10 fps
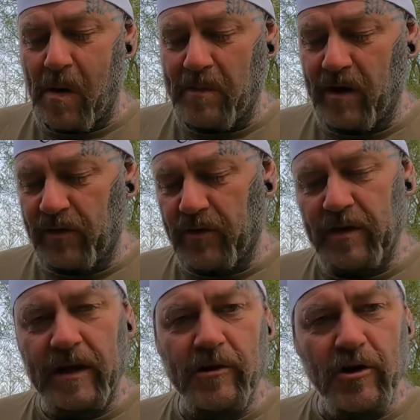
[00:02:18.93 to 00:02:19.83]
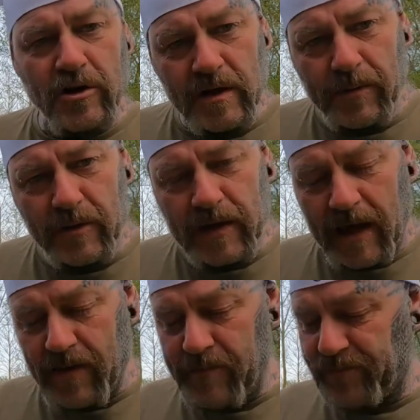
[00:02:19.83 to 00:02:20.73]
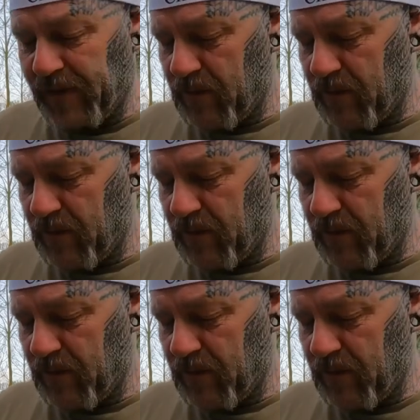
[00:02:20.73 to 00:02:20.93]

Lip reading: Probably not the thing you'd usually put together,